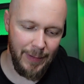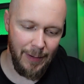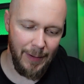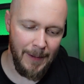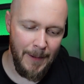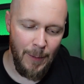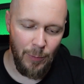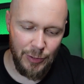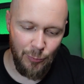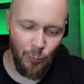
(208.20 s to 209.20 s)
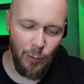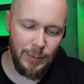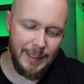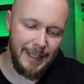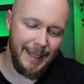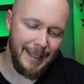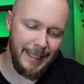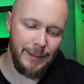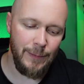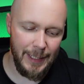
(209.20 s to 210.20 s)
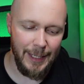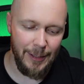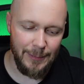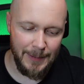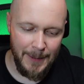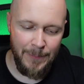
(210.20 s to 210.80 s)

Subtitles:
light, which you will see in these videos.